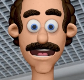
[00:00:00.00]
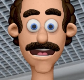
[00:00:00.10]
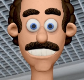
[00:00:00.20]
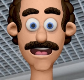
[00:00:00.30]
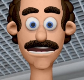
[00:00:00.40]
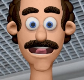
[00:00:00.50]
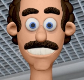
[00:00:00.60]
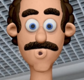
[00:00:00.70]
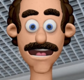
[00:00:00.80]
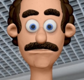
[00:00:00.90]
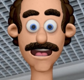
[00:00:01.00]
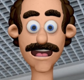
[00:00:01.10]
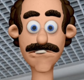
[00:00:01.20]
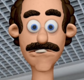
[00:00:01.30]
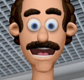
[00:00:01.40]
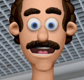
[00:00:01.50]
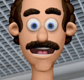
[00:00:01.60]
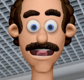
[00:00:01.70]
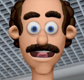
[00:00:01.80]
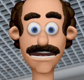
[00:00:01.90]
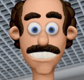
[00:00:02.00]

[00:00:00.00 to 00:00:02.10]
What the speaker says: materials to improve functionality